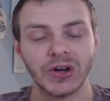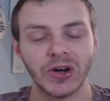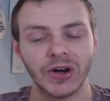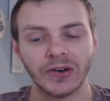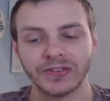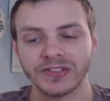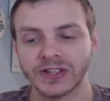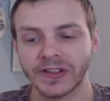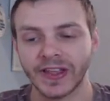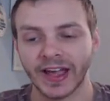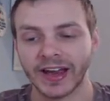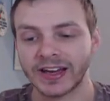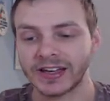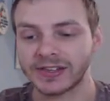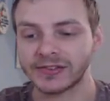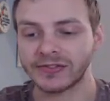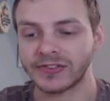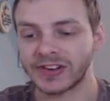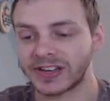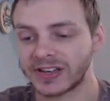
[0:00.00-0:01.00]
of today's
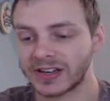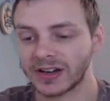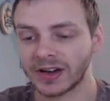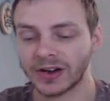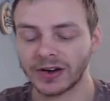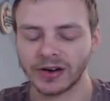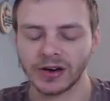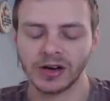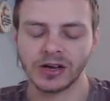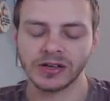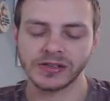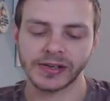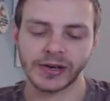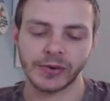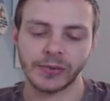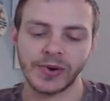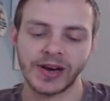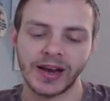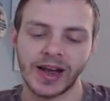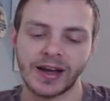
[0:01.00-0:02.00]
video. So
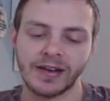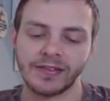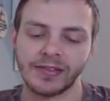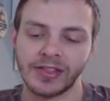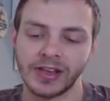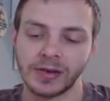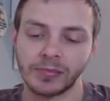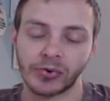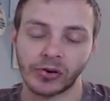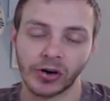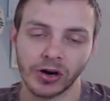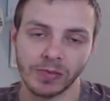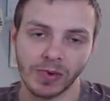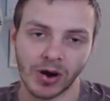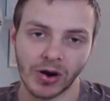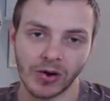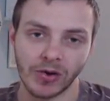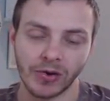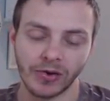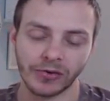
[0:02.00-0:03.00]
we have the
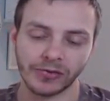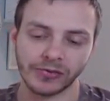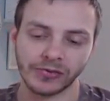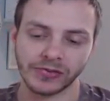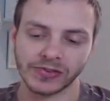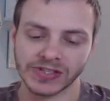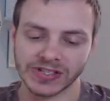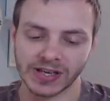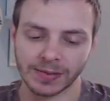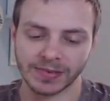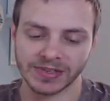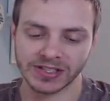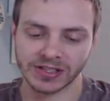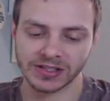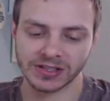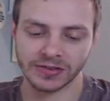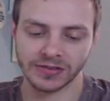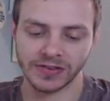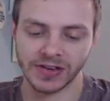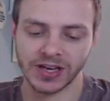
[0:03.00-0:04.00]
promo of
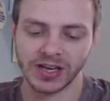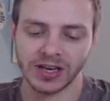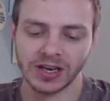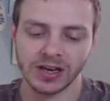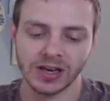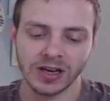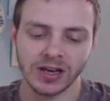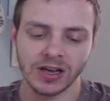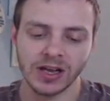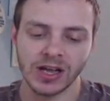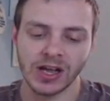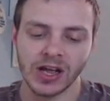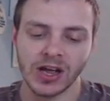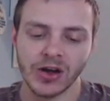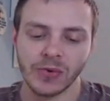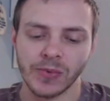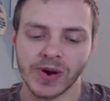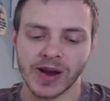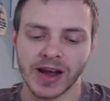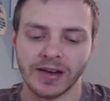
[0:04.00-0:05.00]
Zamazenta V.
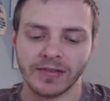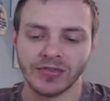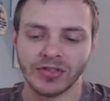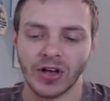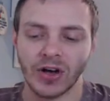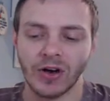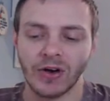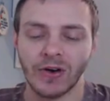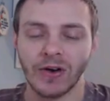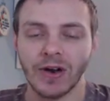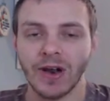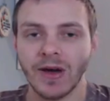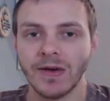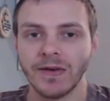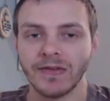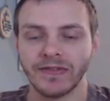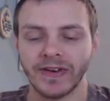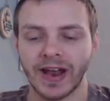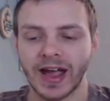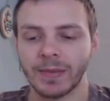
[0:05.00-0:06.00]
We have the Holo
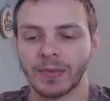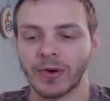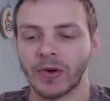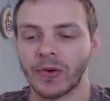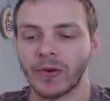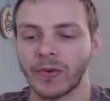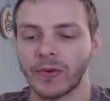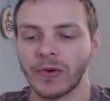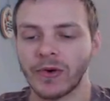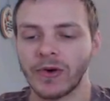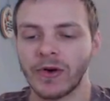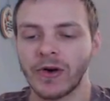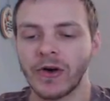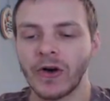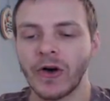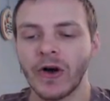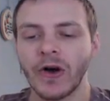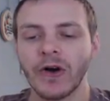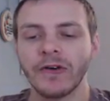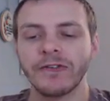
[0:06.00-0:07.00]
Flapple
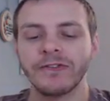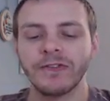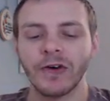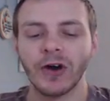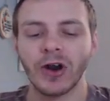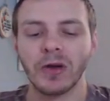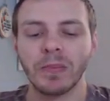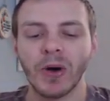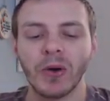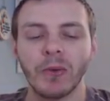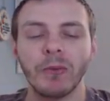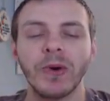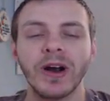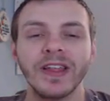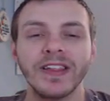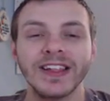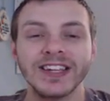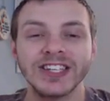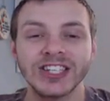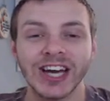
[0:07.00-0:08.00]
followed by one of
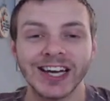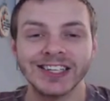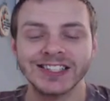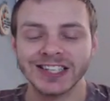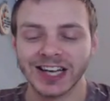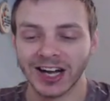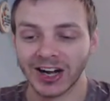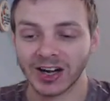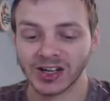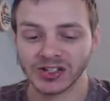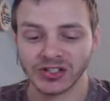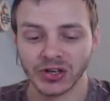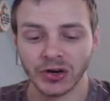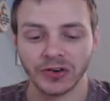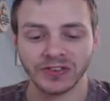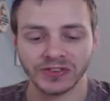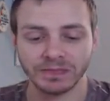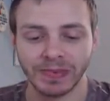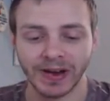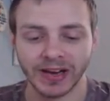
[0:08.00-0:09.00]
the chase cards
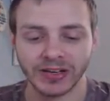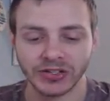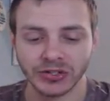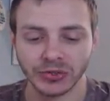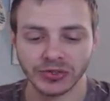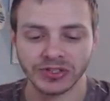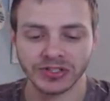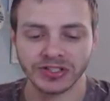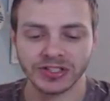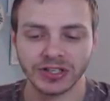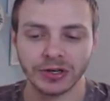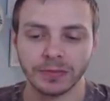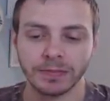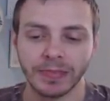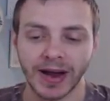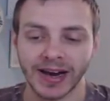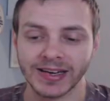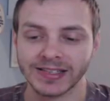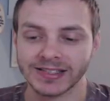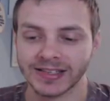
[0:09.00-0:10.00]
of Sword and Shield
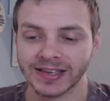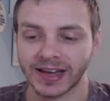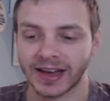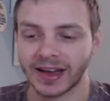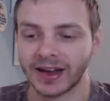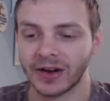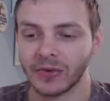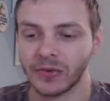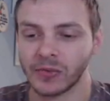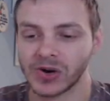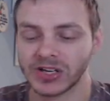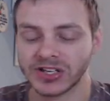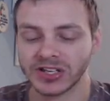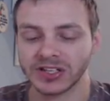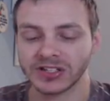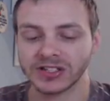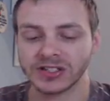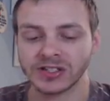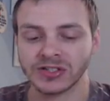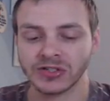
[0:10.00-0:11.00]
base set, which
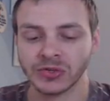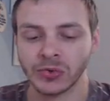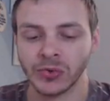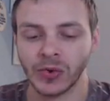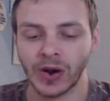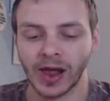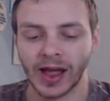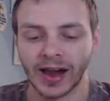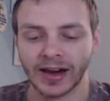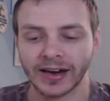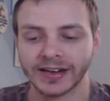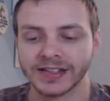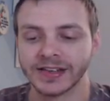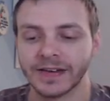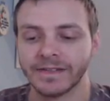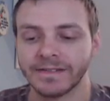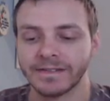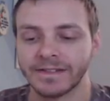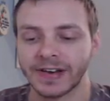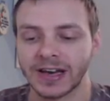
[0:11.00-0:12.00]
is Snorlax
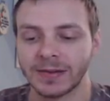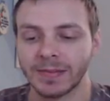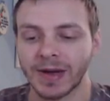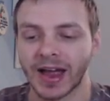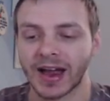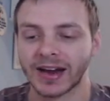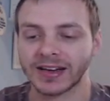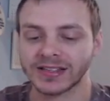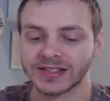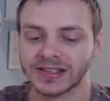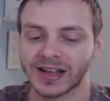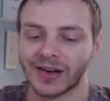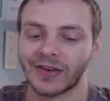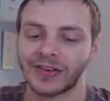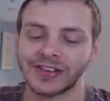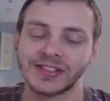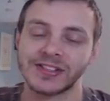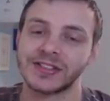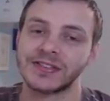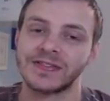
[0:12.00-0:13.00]
VMAX. Now,
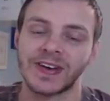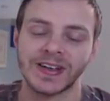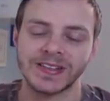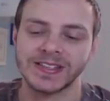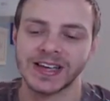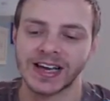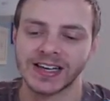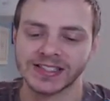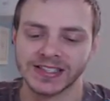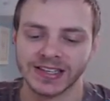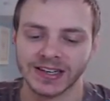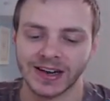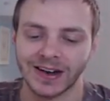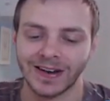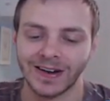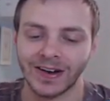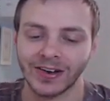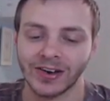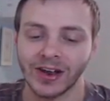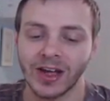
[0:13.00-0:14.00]
this is a fantastic
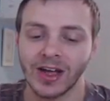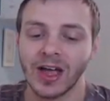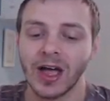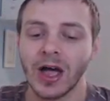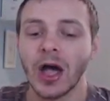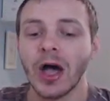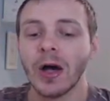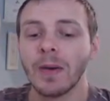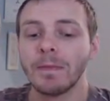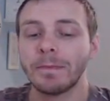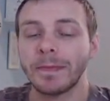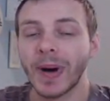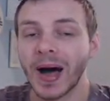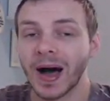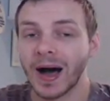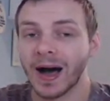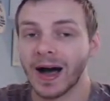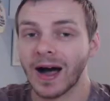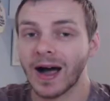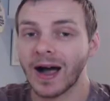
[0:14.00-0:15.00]
card, but